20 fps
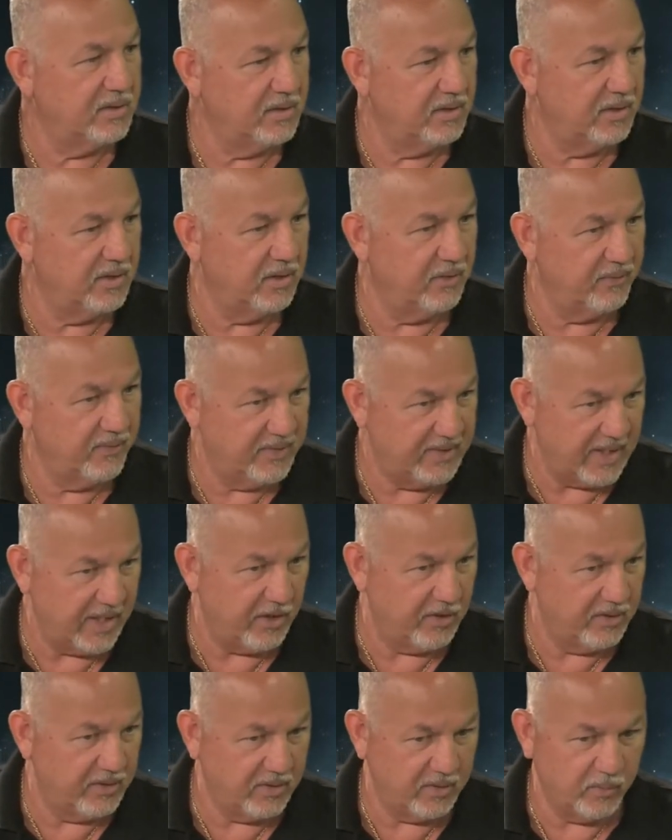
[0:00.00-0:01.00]
you
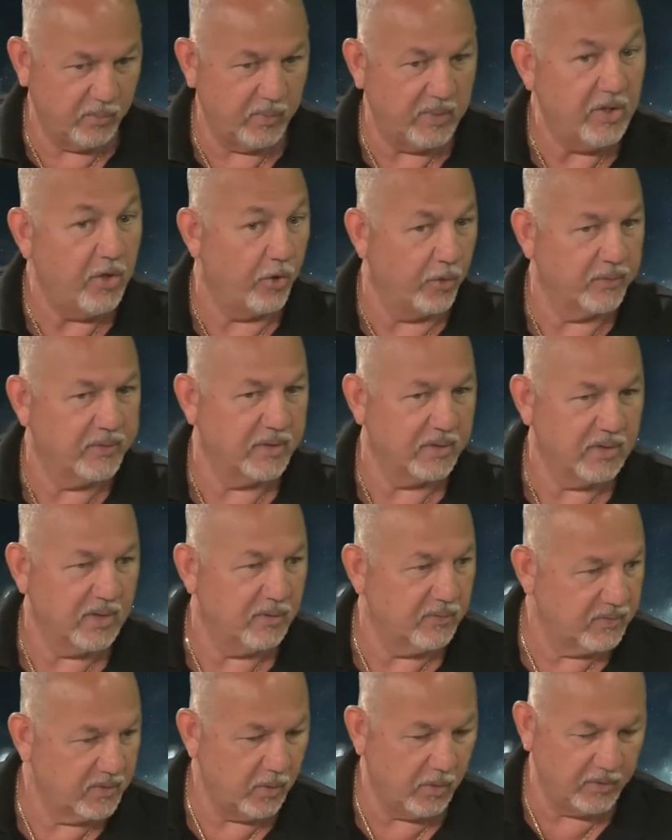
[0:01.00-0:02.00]
know, we heard that, you
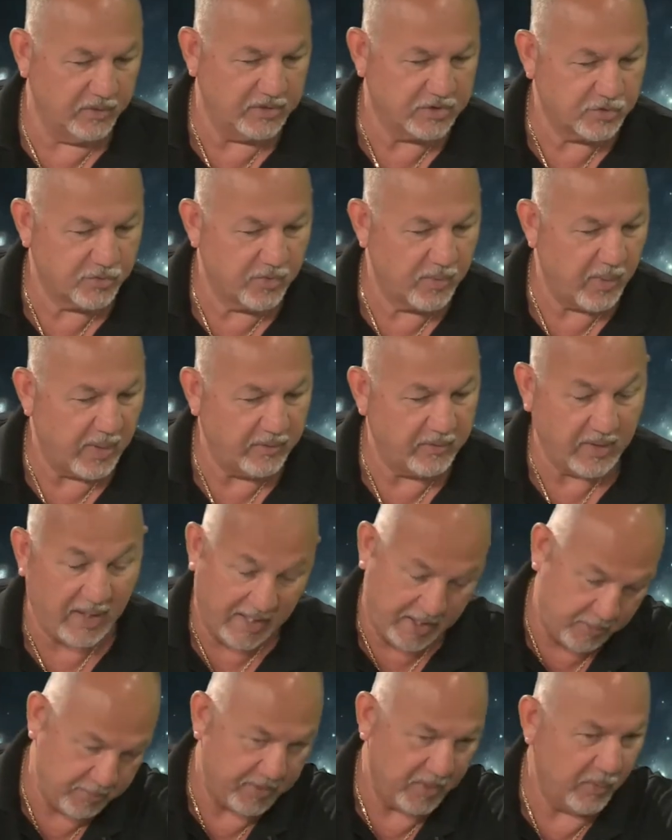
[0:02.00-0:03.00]
know, all oh, this through weather,
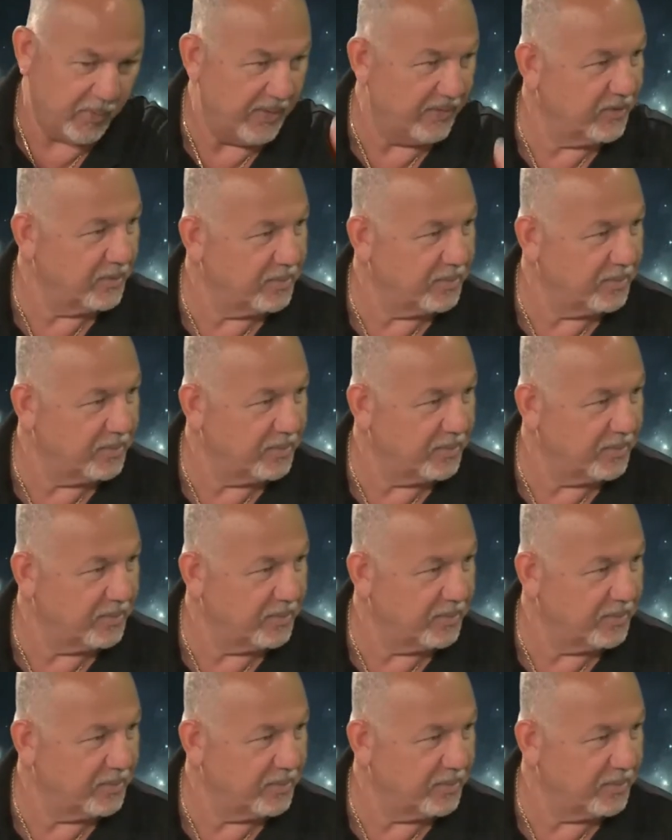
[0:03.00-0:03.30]
had to be a weather